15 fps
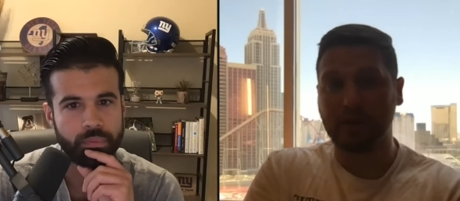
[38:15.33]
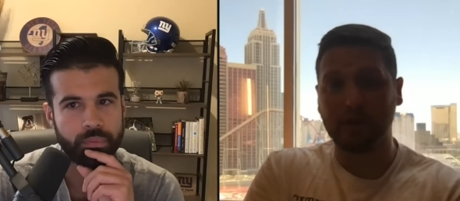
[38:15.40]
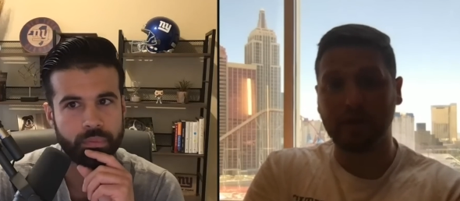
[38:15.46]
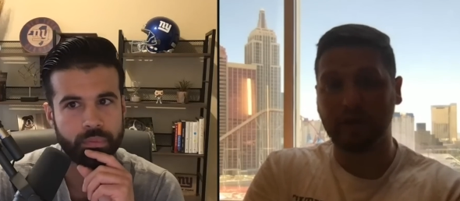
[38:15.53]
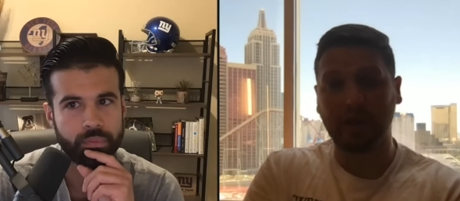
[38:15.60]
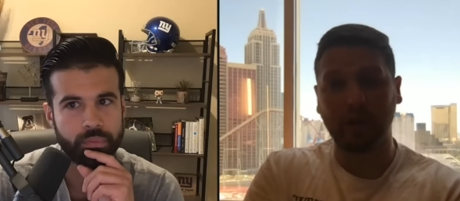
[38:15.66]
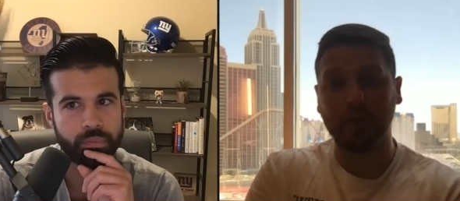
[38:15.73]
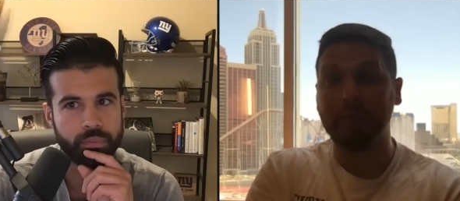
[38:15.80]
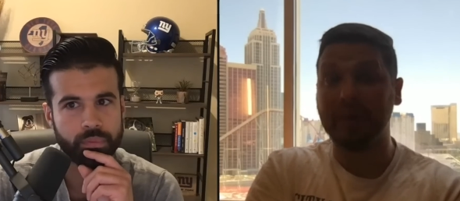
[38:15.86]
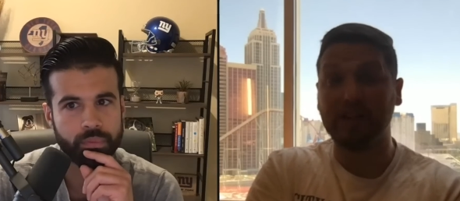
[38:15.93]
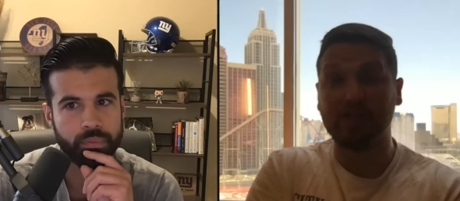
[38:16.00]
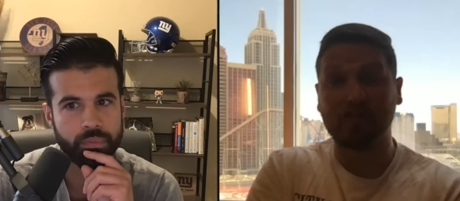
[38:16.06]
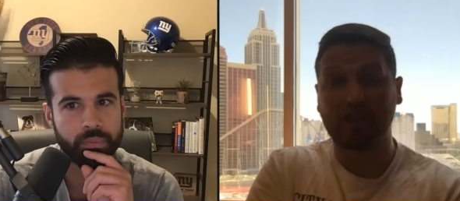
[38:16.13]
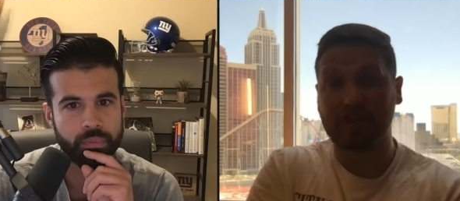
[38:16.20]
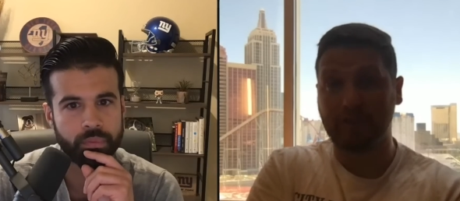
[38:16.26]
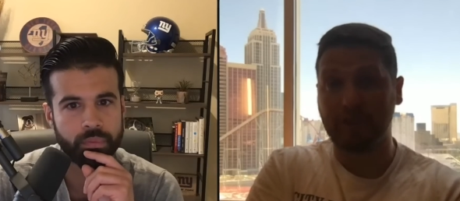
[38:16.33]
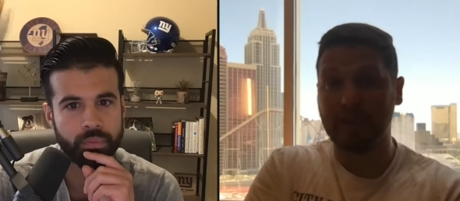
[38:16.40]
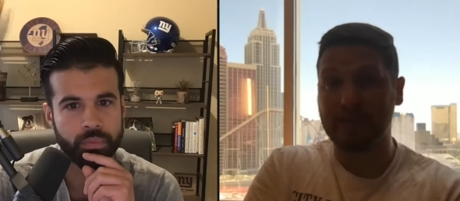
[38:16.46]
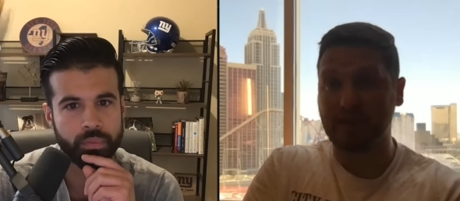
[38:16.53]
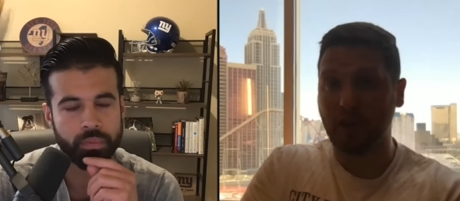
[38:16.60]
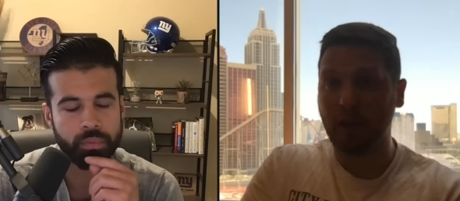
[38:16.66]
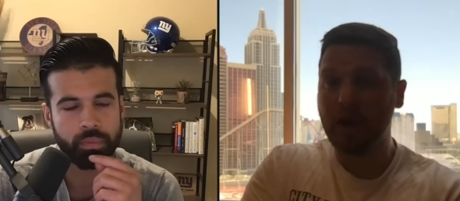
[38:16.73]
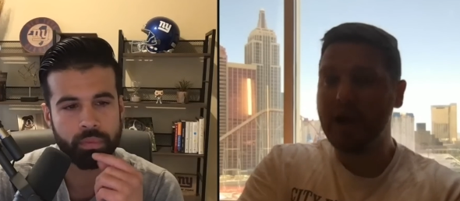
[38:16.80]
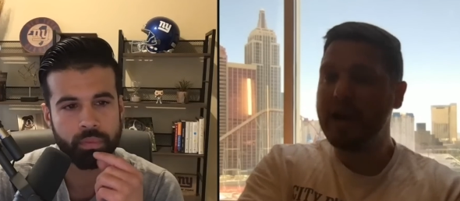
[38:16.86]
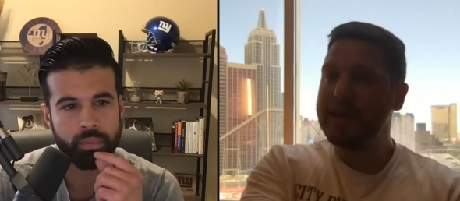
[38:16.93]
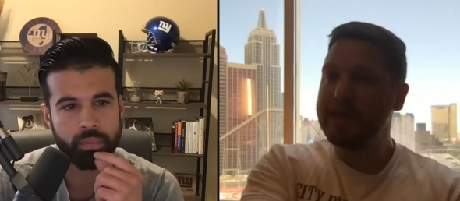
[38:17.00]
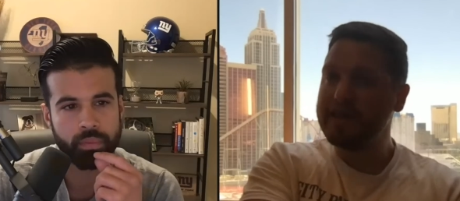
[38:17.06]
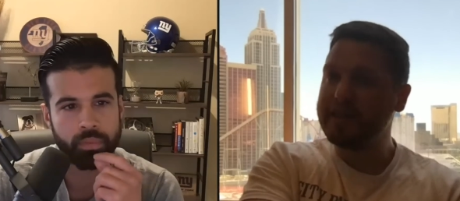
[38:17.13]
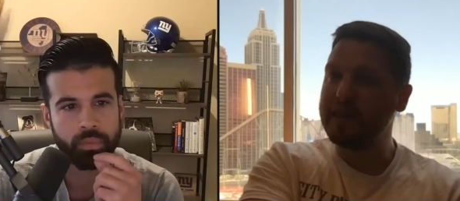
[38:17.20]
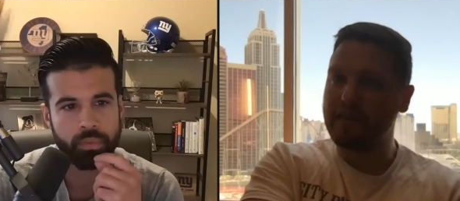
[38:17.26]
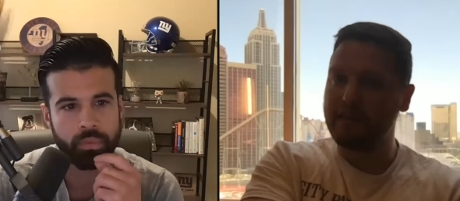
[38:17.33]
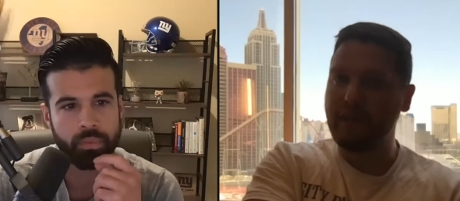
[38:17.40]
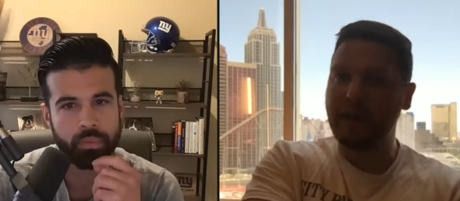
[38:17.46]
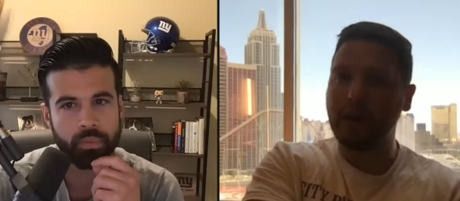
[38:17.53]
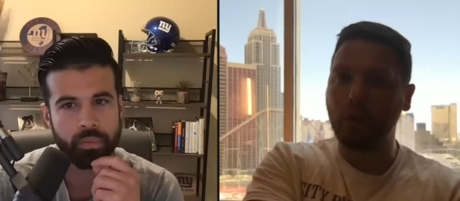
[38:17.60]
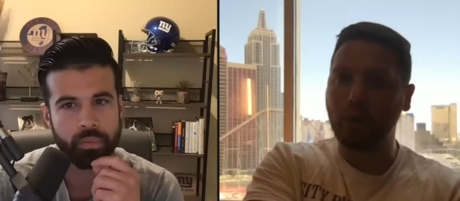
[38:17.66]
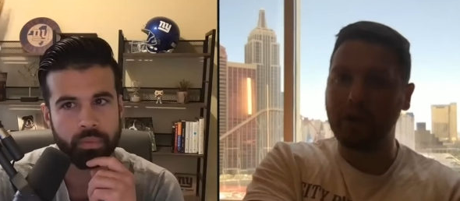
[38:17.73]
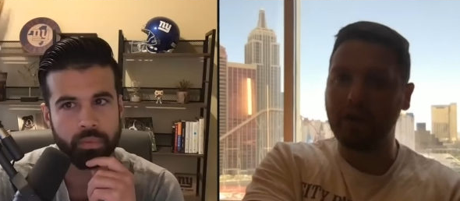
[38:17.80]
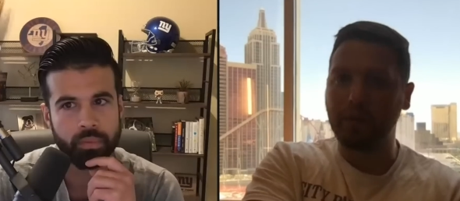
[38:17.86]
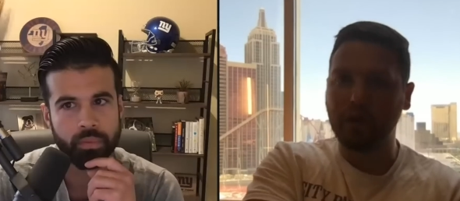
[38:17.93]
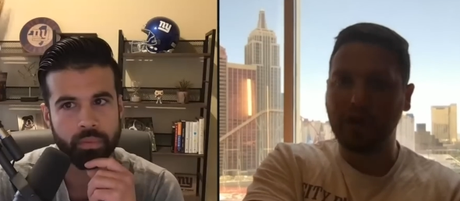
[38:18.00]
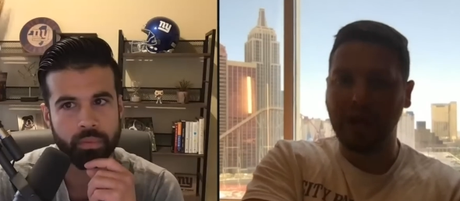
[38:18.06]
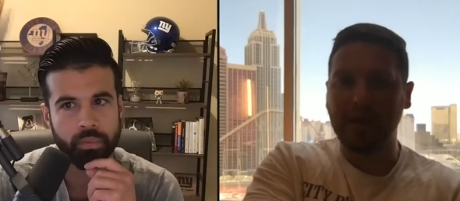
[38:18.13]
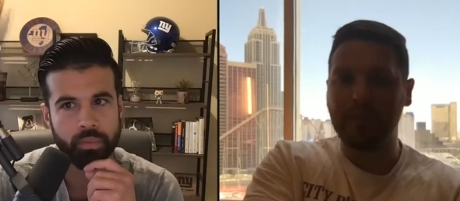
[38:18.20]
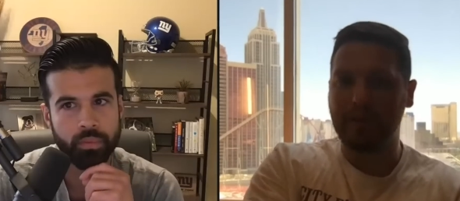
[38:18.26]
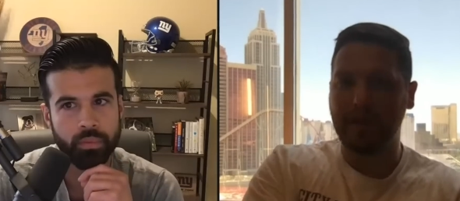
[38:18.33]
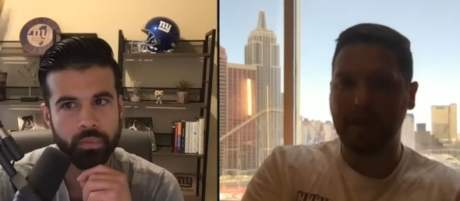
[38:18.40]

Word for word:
Speaker 1: So it's like a big adjustment. So this is a very winnable game, in